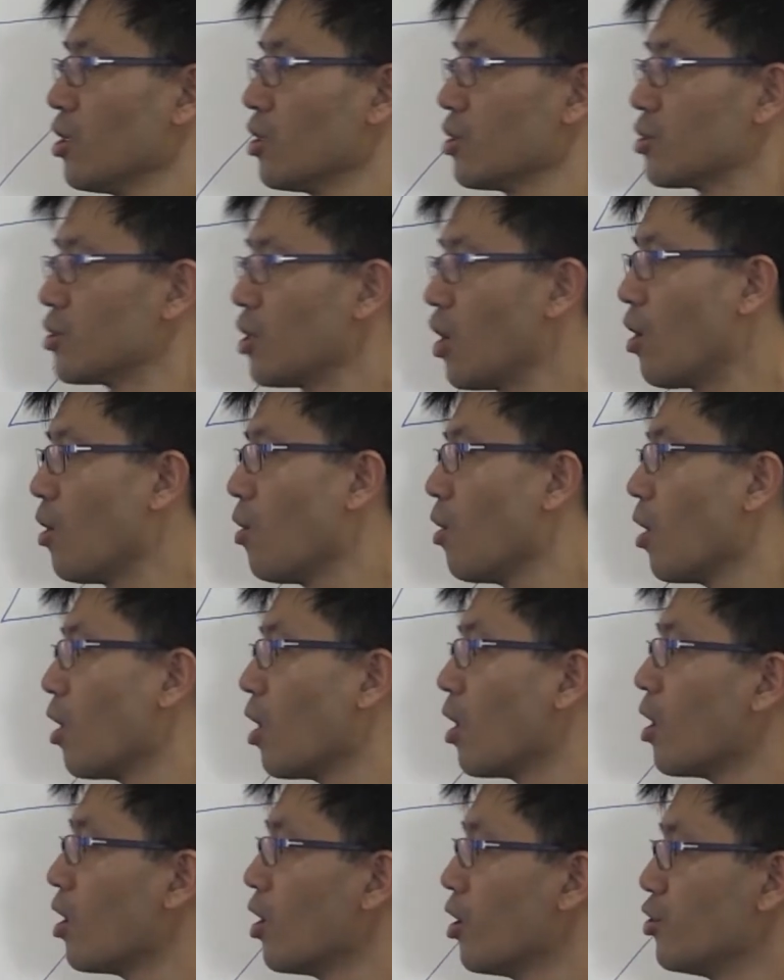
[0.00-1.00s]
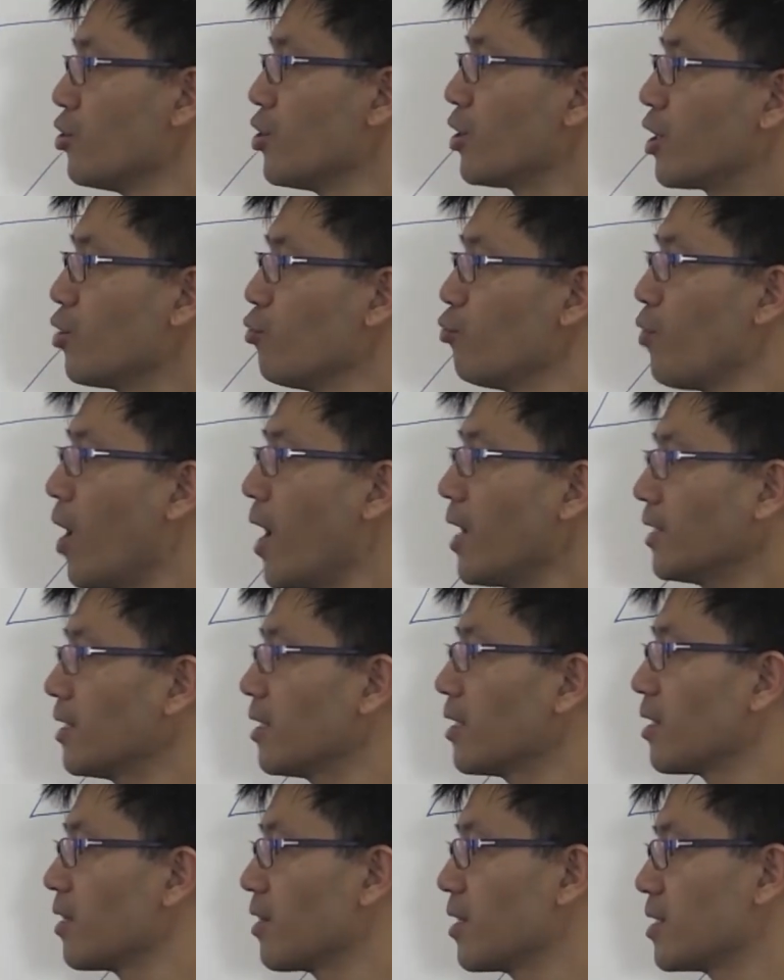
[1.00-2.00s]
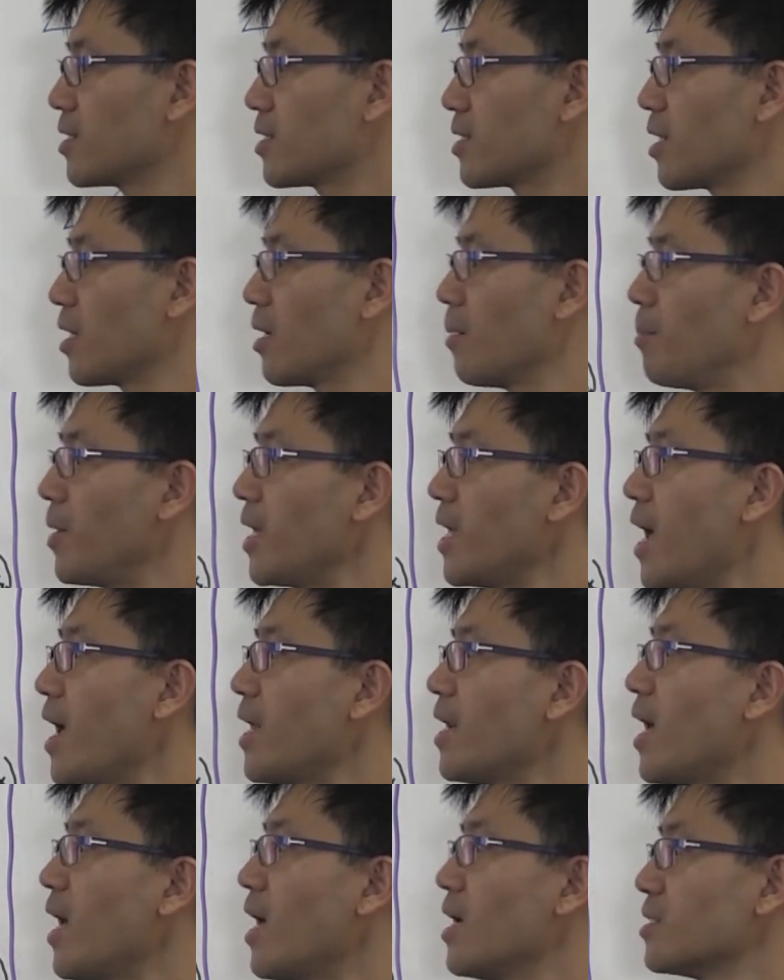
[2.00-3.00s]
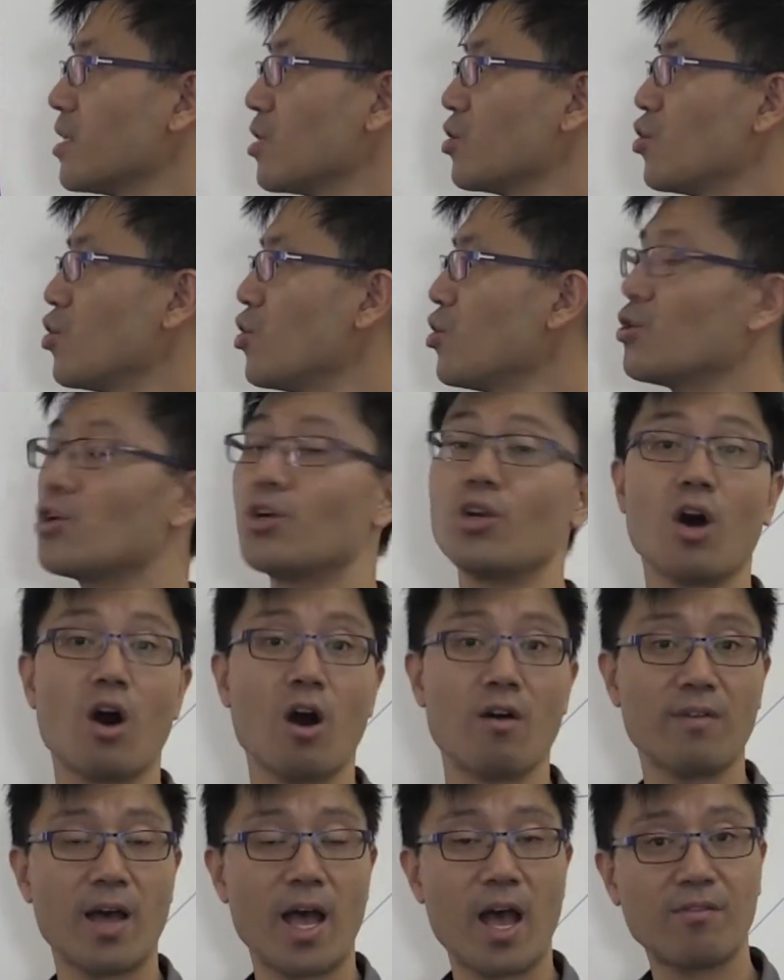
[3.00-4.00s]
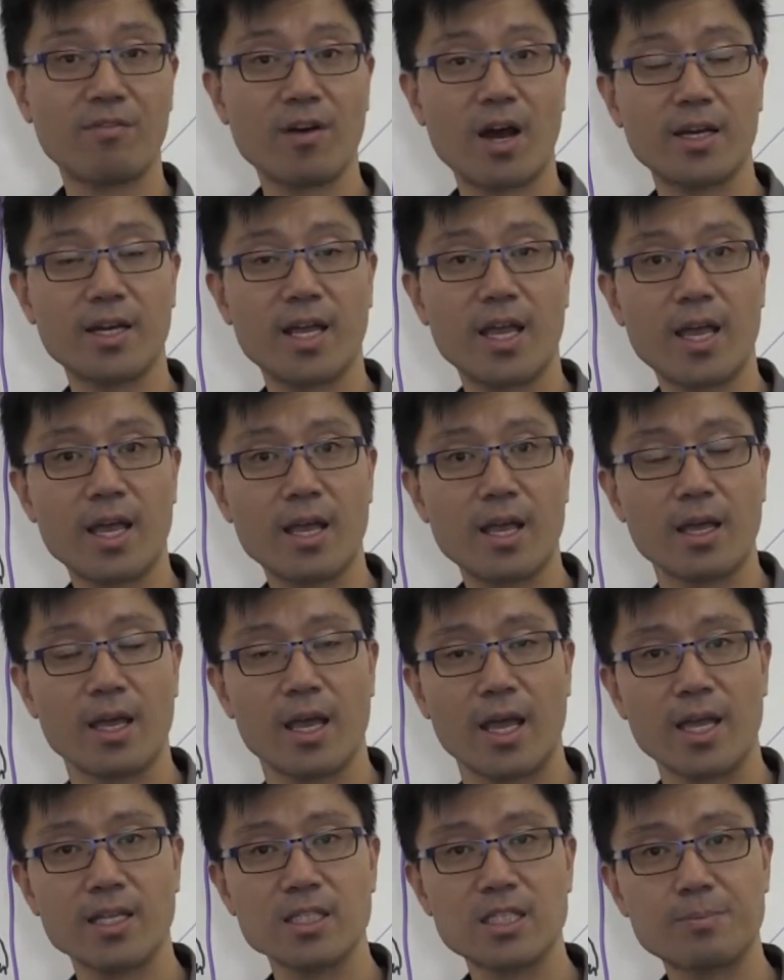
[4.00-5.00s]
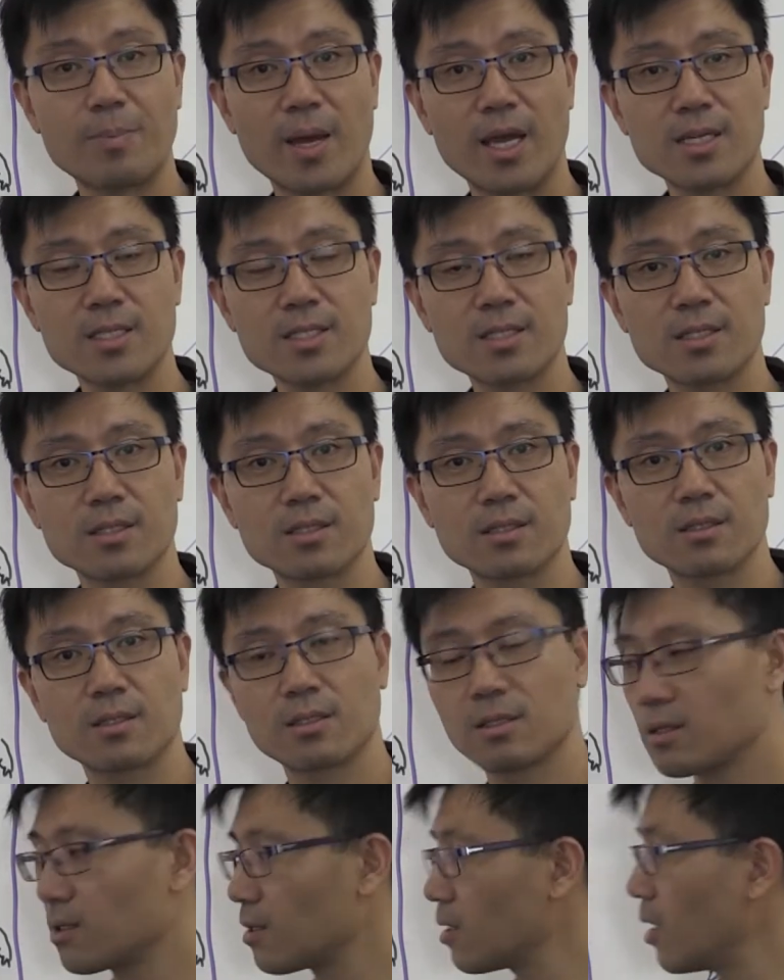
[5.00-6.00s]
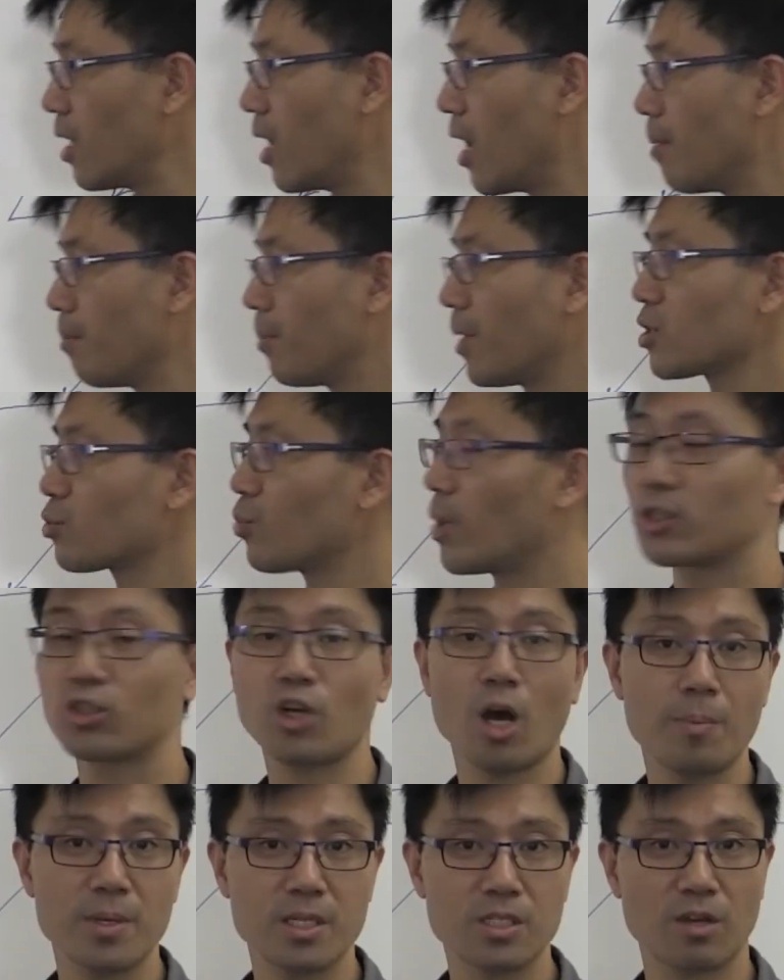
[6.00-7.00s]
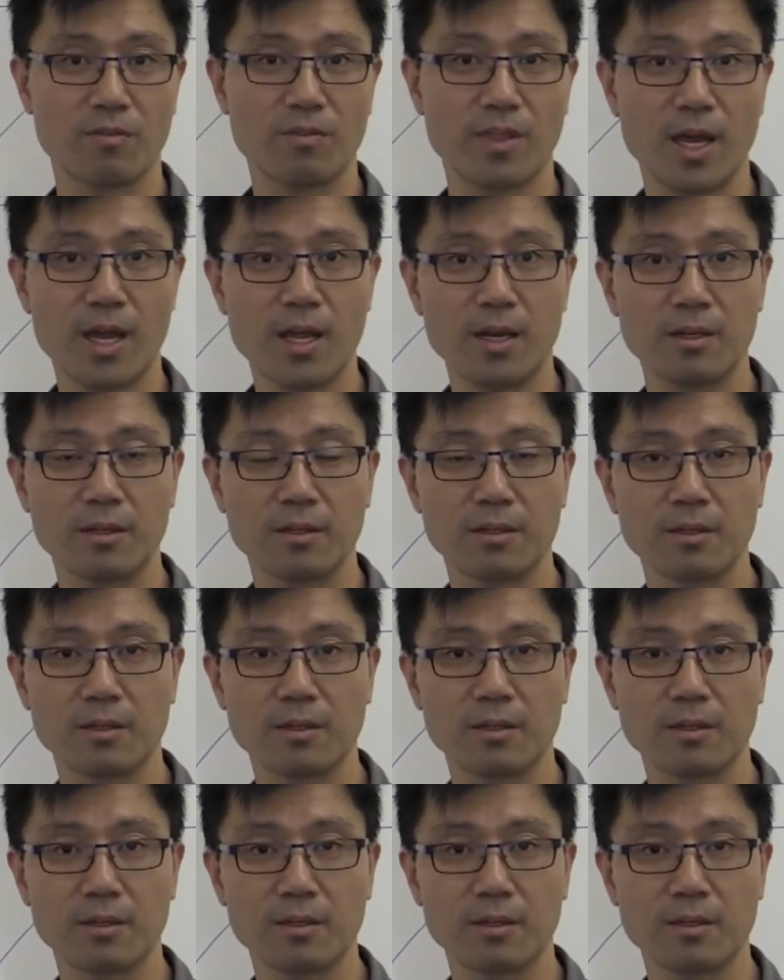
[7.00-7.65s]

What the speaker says: So you can write this Pn as a union of affine n space, n plus 1 copies of that,